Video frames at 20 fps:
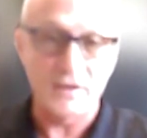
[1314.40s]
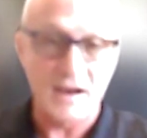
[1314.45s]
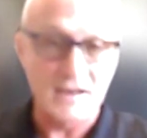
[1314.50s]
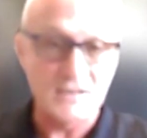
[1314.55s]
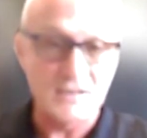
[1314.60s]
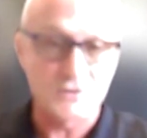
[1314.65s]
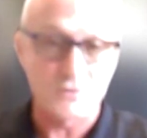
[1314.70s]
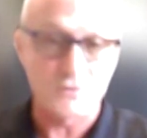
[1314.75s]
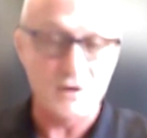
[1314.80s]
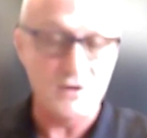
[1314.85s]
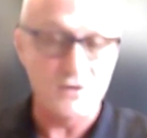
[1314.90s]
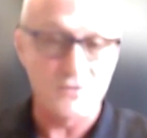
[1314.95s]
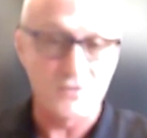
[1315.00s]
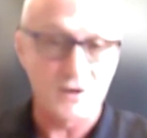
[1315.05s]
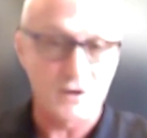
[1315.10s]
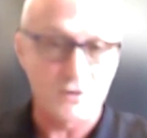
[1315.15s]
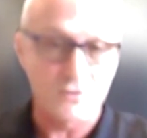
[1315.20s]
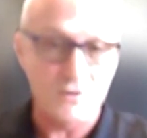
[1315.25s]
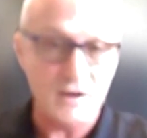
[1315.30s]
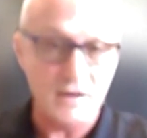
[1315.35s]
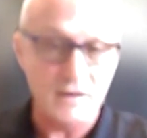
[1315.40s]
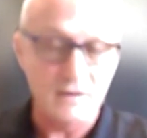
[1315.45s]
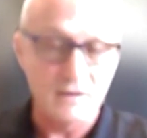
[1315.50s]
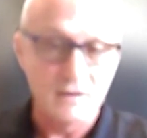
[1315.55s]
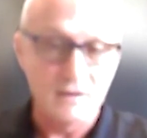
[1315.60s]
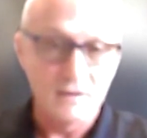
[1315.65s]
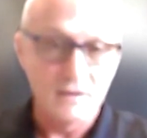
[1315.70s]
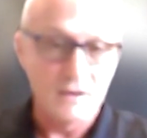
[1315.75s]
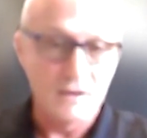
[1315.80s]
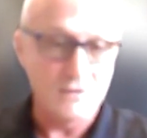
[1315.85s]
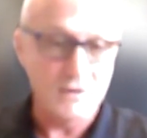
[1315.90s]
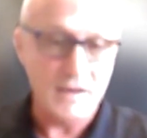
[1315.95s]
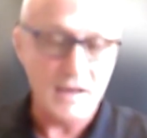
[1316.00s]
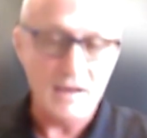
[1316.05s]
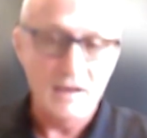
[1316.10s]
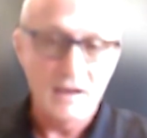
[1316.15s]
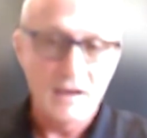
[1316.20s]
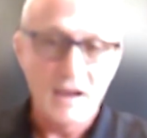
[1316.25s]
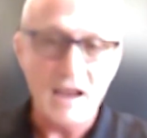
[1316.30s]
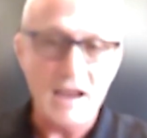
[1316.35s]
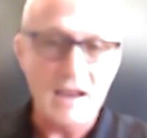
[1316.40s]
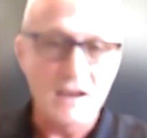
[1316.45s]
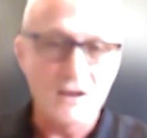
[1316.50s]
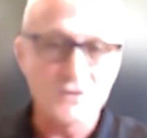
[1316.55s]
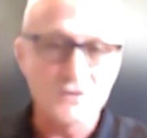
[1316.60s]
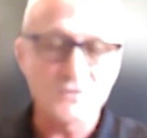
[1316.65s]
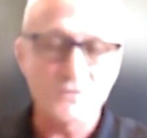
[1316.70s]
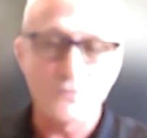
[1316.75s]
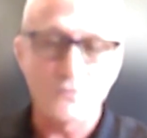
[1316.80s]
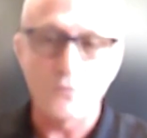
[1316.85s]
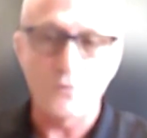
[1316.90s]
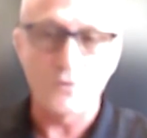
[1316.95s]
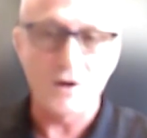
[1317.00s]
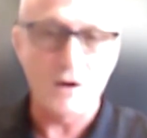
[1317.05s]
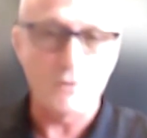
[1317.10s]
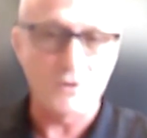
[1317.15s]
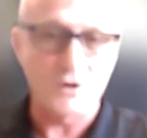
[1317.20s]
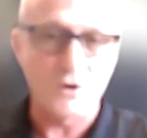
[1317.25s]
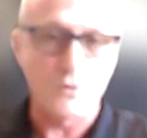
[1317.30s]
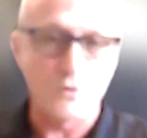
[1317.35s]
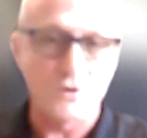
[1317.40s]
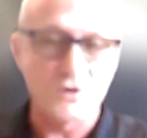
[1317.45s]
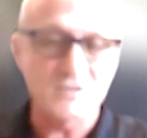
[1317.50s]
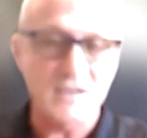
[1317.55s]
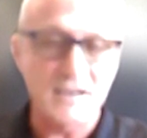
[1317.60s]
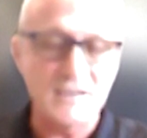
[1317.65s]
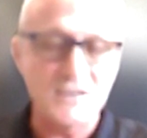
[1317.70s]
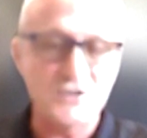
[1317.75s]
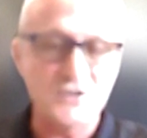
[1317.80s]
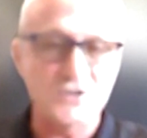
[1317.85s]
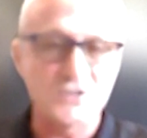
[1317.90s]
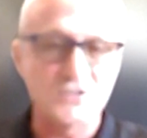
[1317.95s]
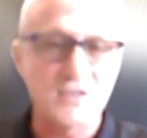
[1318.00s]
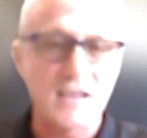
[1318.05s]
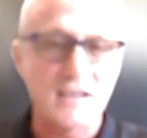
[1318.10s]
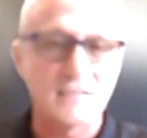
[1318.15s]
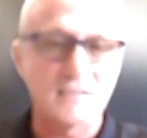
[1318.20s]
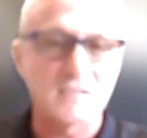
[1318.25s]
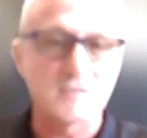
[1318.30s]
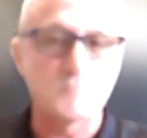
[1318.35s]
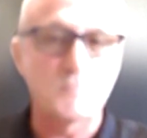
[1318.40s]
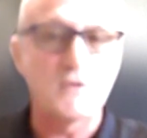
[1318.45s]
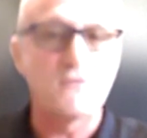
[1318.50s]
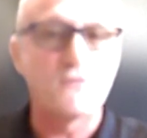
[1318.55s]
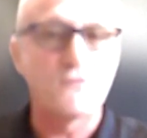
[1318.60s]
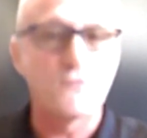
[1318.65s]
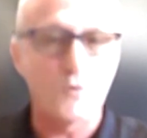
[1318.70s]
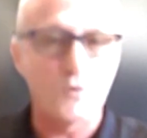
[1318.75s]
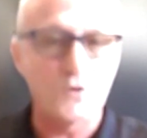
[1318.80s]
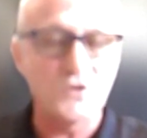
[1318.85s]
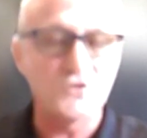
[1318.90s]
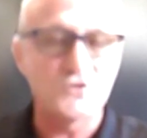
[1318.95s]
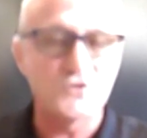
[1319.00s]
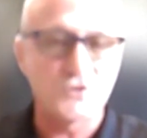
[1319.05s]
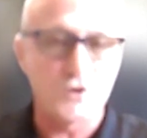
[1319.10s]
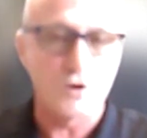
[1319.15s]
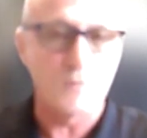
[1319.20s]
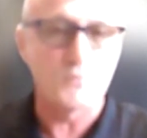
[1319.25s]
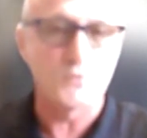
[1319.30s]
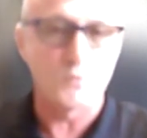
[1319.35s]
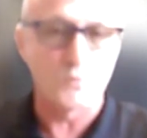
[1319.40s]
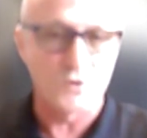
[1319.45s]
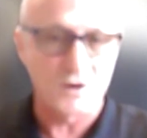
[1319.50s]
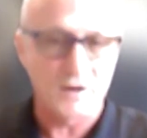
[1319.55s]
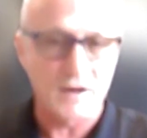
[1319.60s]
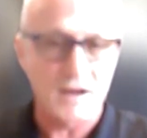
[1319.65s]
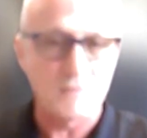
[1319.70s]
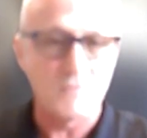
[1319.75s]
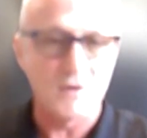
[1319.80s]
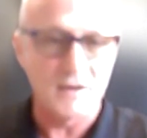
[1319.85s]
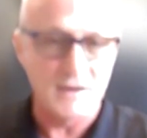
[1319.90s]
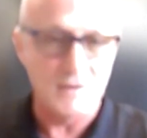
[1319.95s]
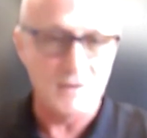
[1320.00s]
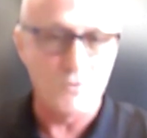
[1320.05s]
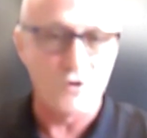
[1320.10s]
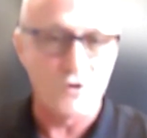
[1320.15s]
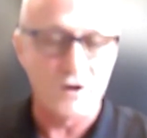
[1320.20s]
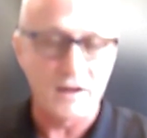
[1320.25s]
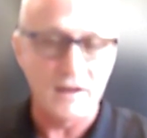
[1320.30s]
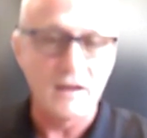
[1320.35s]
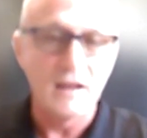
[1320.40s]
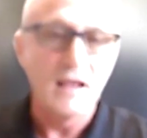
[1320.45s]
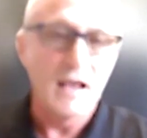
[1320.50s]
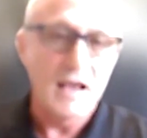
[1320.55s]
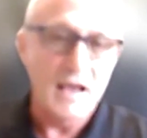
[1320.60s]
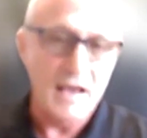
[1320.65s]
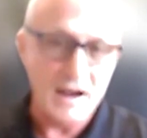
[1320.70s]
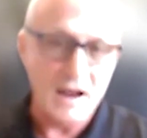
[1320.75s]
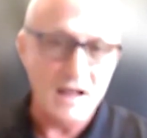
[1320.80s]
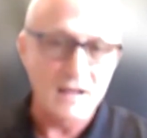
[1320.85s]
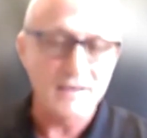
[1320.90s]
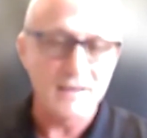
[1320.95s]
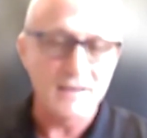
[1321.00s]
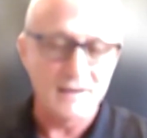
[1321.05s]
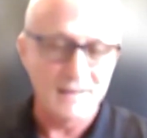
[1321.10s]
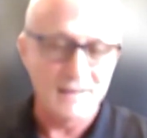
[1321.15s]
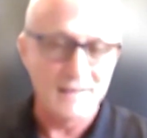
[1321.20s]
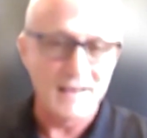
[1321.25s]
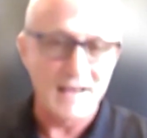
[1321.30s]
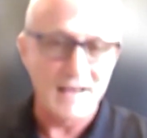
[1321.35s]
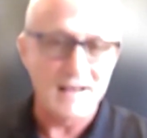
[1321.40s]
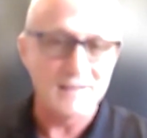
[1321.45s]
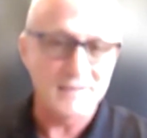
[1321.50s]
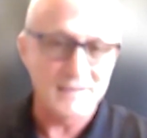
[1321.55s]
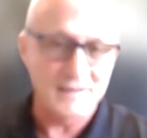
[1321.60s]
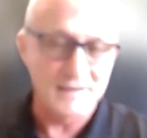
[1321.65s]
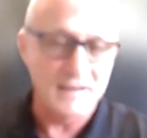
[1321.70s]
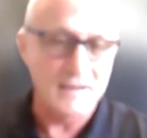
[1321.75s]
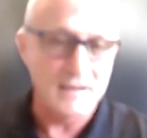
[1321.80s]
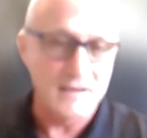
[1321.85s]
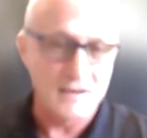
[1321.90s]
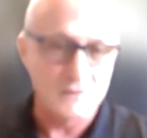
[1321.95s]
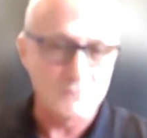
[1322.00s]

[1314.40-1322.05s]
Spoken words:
guy's greener than green, okay, hey, here's a 4-hour course. I need you to take this before you show up to work on Monday morning, and I'll get a